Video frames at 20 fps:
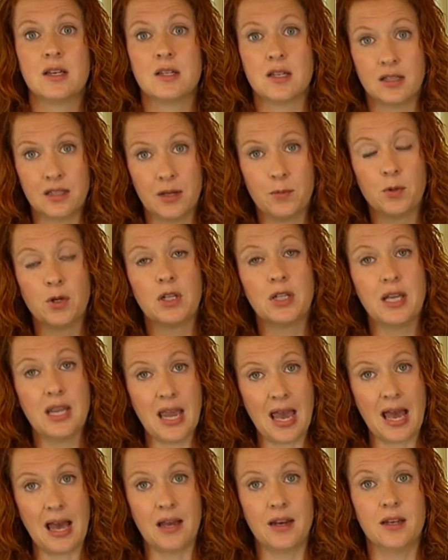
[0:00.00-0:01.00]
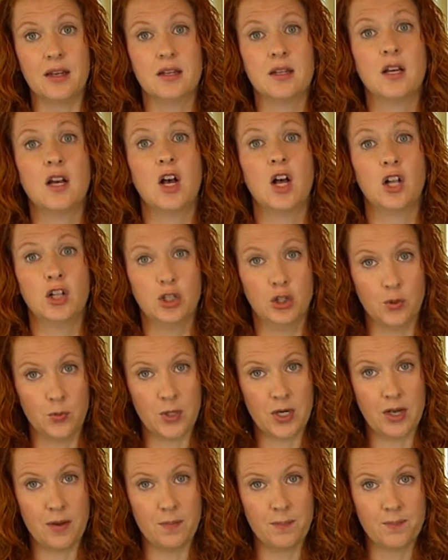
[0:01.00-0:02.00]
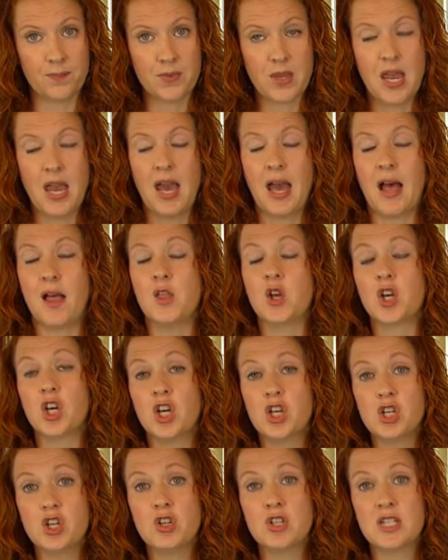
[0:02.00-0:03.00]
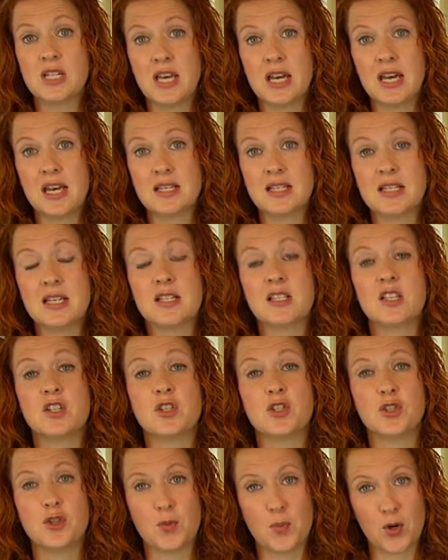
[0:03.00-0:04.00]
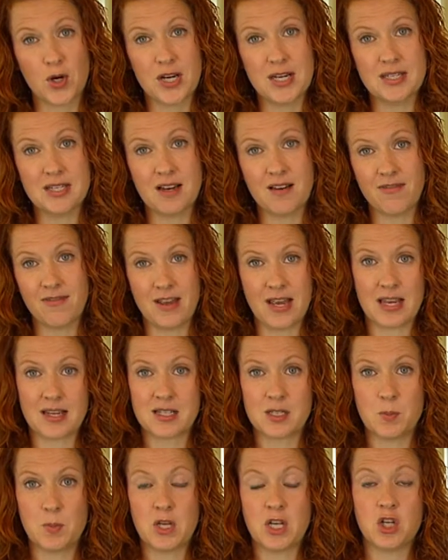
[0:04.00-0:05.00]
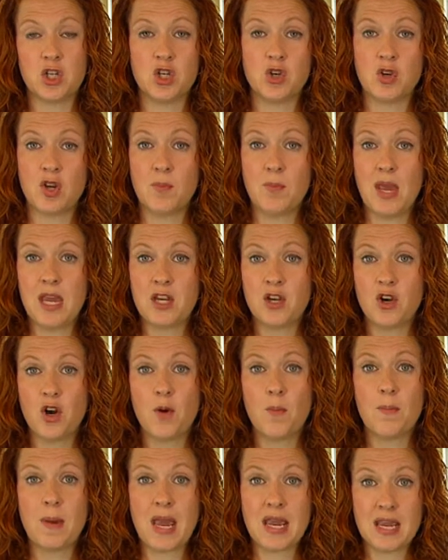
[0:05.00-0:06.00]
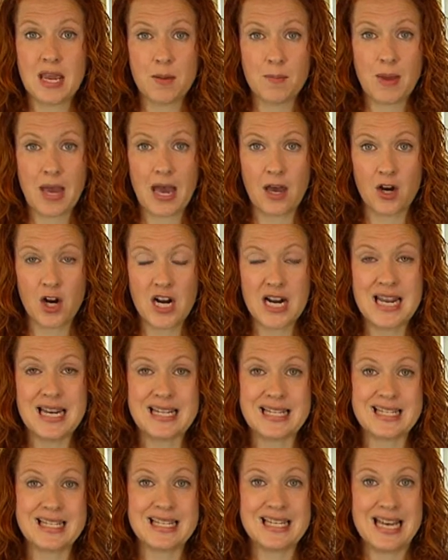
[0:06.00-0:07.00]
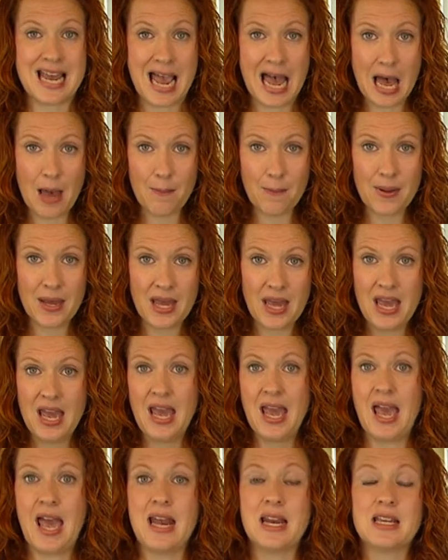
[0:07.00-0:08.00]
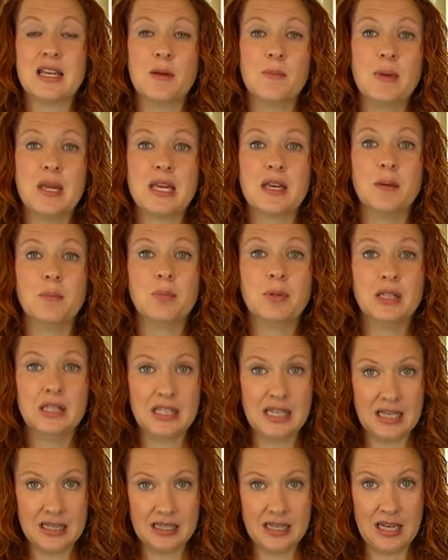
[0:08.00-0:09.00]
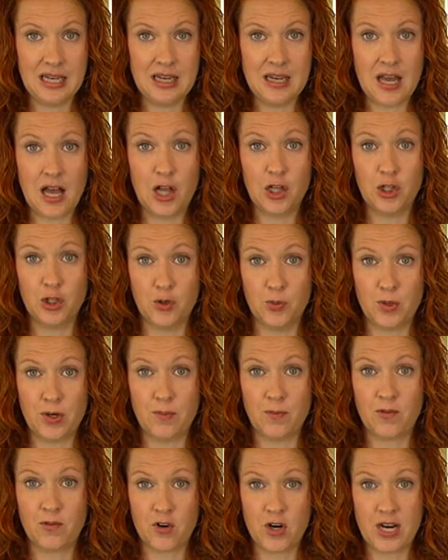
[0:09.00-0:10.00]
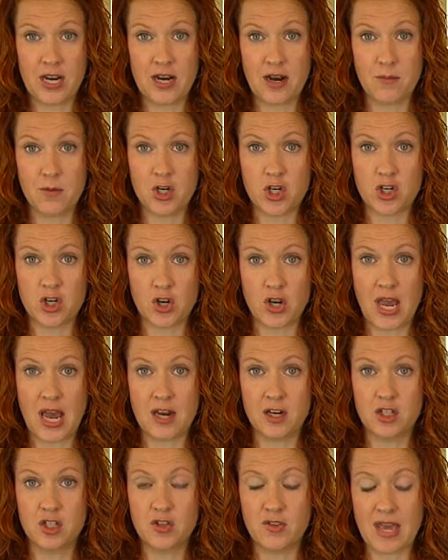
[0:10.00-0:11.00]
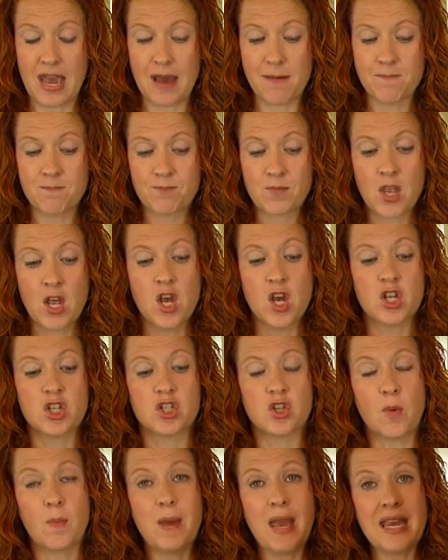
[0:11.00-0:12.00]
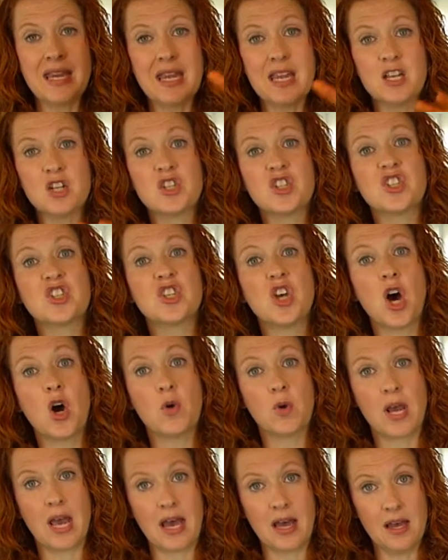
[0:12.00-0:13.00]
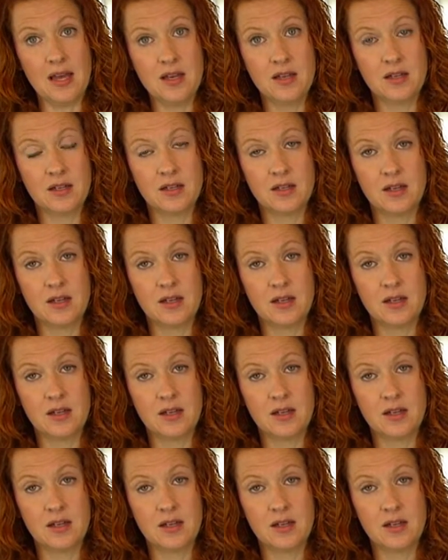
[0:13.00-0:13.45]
deliberately added aluminum. And the good news is this is super easy to fix because you can make your own baking powder in a snap and it can be completely aluminum free, and I'm going to show you how to do that. So baking soda